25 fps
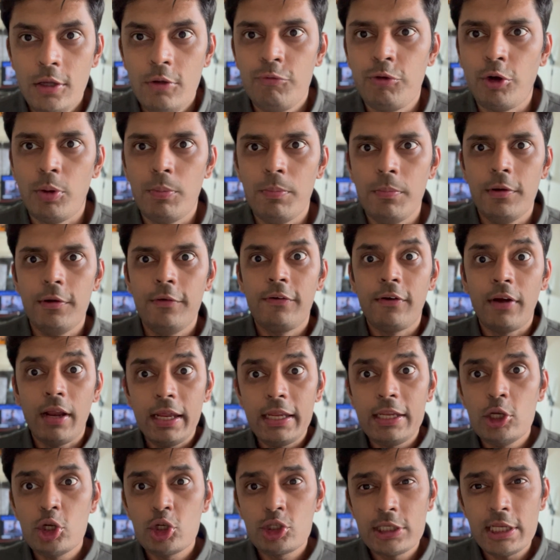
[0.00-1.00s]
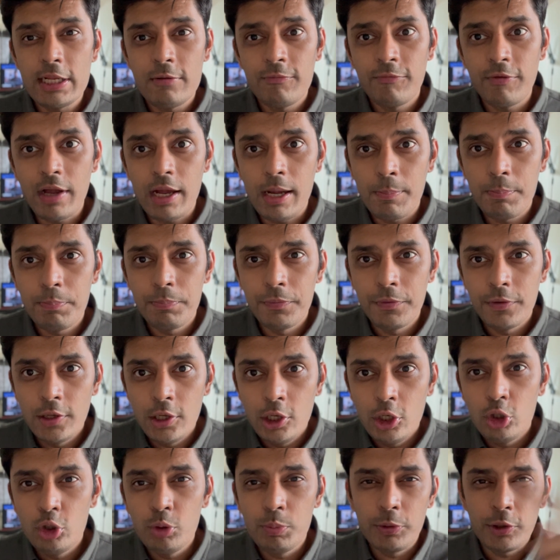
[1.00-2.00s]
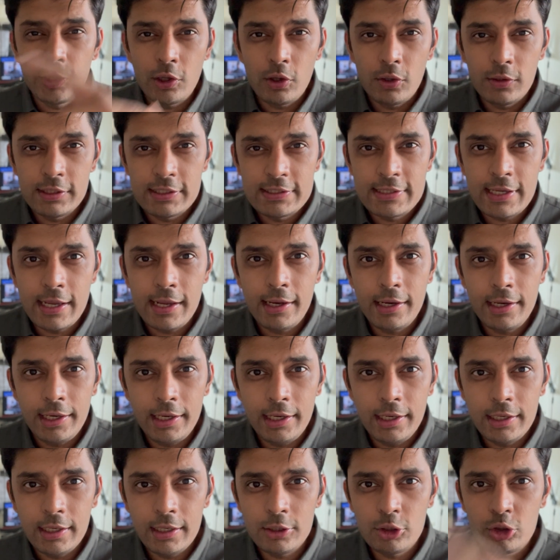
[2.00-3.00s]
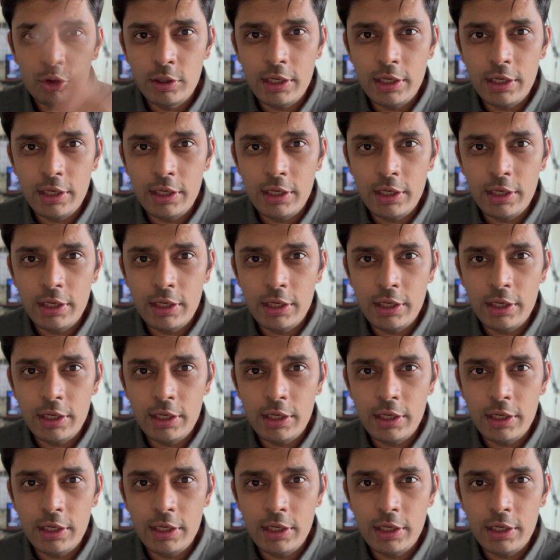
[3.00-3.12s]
From drying yourself up, to putting on the cycling kit,